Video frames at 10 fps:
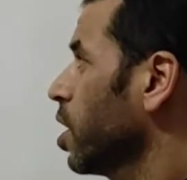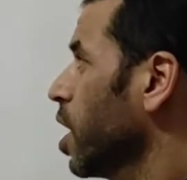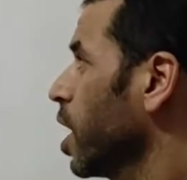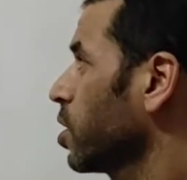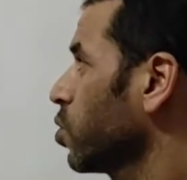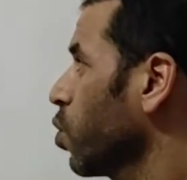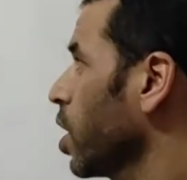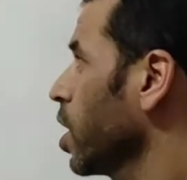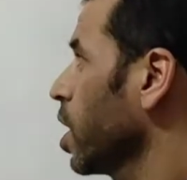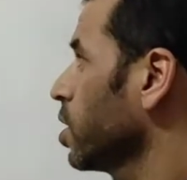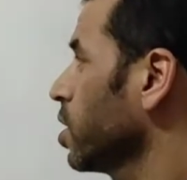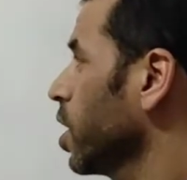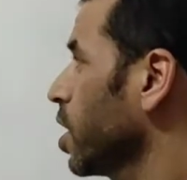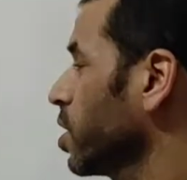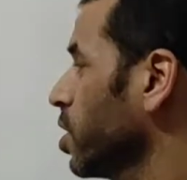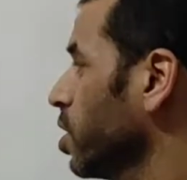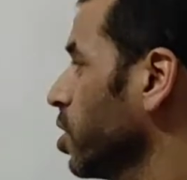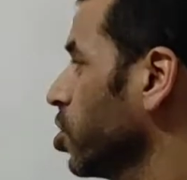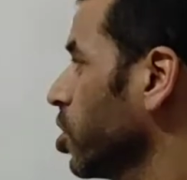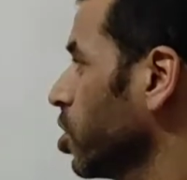x, y and z as
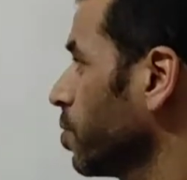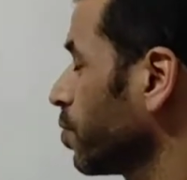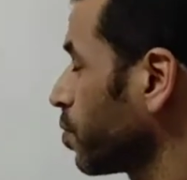integers.